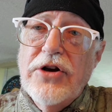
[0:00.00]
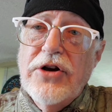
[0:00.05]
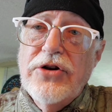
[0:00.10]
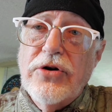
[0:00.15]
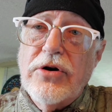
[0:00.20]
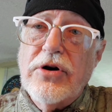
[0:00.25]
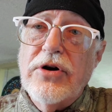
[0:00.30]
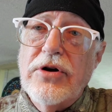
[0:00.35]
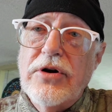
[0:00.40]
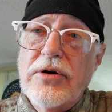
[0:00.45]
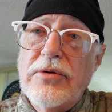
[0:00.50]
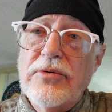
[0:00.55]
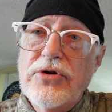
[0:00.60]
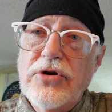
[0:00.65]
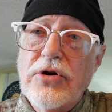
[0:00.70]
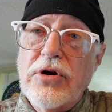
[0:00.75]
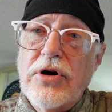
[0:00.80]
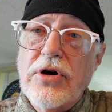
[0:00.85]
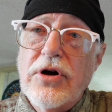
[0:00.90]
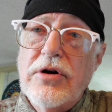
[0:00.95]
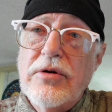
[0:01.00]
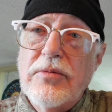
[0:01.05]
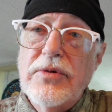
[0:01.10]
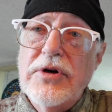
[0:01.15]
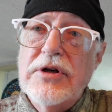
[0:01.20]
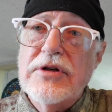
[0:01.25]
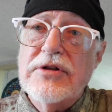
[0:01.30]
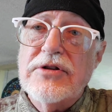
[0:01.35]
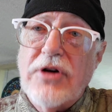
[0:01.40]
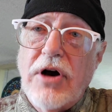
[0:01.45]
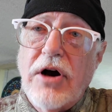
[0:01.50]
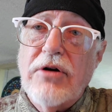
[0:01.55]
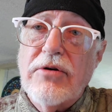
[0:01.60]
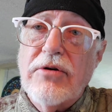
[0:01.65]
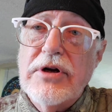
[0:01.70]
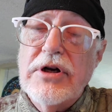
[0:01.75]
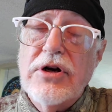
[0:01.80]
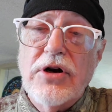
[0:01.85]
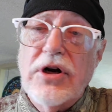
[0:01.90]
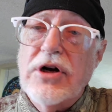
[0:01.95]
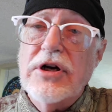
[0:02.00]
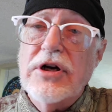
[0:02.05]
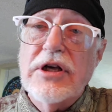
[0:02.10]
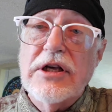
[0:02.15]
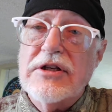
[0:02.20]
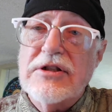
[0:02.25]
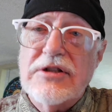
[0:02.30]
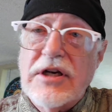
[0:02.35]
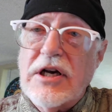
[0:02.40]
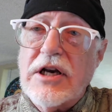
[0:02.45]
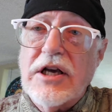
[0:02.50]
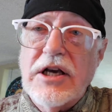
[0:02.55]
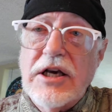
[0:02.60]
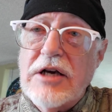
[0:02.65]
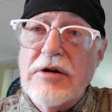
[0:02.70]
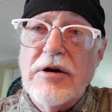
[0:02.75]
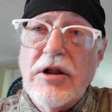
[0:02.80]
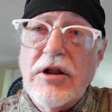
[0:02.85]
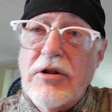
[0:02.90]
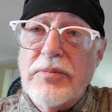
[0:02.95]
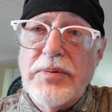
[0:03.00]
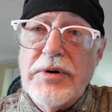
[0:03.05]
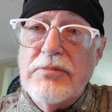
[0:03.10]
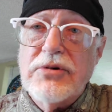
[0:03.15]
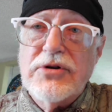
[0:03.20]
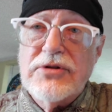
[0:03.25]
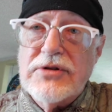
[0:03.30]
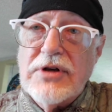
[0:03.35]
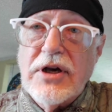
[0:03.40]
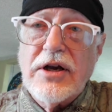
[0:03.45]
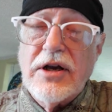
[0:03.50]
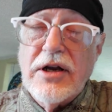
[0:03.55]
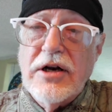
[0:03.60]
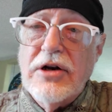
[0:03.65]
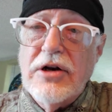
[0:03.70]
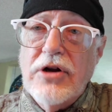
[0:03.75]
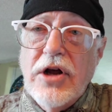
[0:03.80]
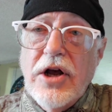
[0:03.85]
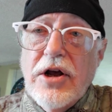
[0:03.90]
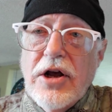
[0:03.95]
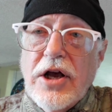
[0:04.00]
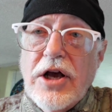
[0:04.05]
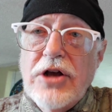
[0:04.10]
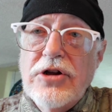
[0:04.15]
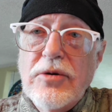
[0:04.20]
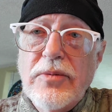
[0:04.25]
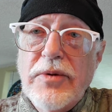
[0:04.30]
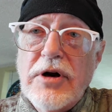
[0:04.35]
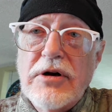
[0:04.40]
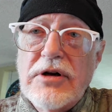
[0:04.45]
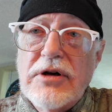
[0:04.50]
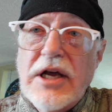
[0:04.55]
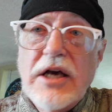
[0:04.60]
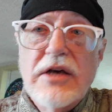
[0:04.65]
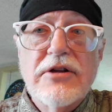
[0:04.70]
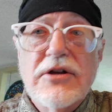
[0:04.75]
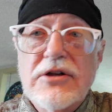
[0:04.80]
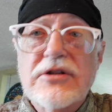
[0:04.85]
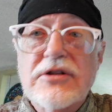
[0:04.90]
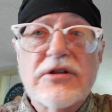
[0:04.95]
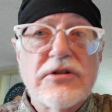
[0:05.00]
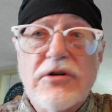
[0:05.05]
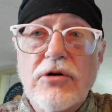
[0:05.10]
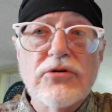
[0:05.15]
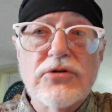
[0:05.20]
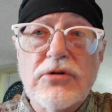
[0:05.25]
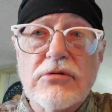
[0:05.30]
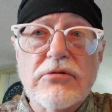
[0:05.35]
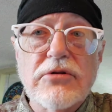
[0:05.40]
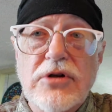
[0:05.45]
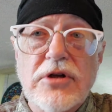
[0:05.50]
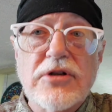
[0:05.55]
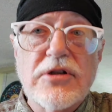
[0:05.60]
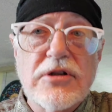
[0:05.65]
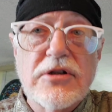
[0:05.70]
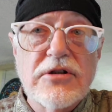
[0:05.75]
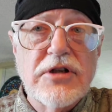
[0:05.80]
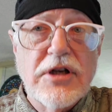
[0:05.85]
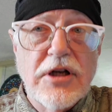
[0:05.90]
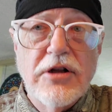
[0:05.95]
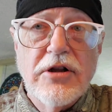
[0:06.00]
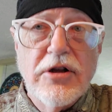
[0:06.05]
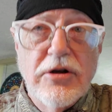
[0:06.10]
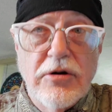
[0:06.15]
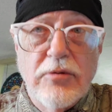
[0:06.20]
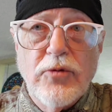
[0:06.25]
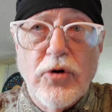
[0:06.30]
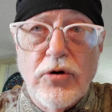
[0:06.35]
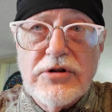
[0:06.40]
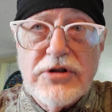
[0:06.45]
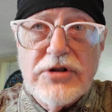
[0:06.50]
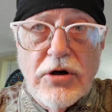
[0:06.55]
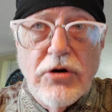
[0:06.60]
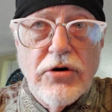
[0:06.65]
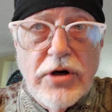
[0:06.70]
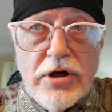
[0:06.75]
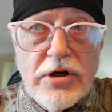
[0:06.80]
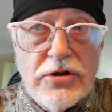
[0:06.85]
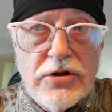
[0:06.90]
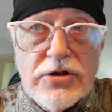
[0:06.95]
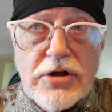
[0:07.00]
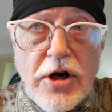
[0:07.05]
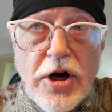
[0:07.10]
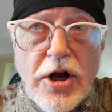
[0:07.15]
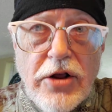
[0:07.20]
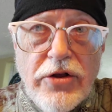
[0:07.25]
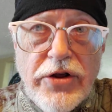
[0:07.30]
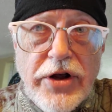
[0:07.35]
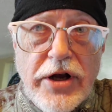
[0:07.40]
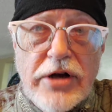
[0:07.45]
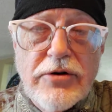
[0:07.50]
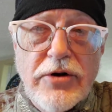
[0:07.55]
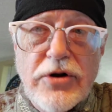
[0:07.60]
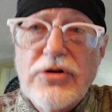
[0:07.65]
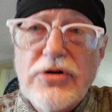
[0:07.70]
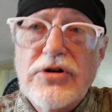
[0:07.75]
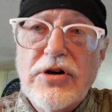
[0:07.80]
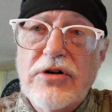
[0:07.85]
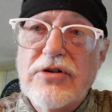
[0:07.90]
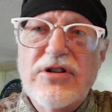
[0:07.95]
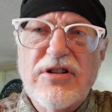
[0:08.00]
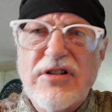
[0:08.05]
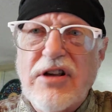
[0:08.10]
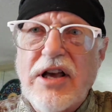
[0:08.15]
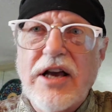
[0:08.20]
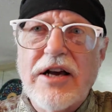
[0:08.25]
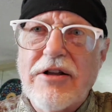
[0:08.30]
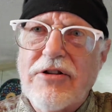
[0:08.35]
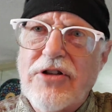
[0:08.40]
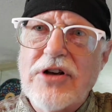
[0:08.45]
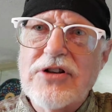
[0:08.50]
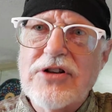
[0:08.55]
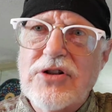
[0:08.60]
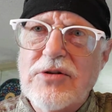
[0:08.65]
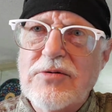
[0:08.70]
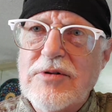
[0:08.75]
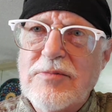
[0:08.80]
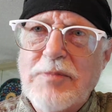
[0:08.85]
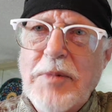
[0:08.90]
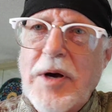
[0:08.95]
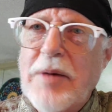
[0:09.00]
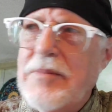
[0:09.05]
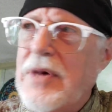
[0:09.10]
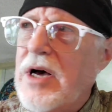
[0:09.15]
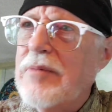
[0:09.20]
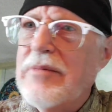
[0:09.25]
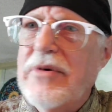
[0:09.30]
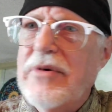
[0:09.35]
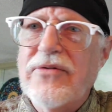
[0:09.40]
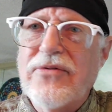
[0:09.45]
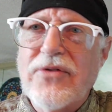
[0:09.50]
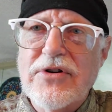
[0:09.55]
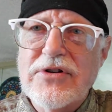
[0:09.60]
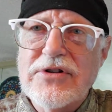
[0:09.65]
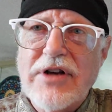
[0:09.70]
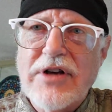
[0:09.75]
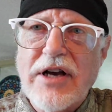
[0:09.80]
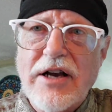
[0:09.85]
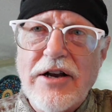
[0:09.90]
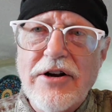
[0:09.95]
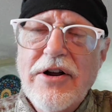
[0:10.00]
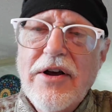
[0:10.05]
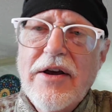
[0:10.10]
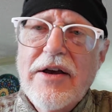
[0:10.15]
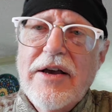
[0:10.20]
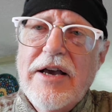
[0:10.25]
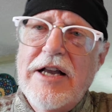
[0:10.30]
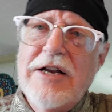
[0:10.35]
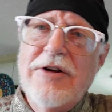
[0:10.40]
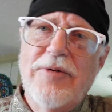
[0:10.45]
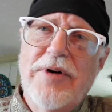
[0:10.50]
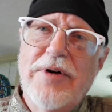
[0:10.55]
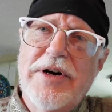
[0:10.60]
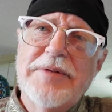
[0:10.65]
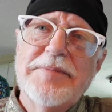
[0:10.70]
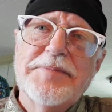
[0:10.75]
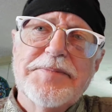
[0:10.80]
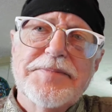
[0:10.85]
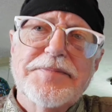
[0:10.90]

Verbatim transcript: you're gonna you're gonna be sorry. You're gonna get sick and get other people sick, and and you better take this social distancing a little more serious than they. It's like I thought she was my mama for a second. Anyway,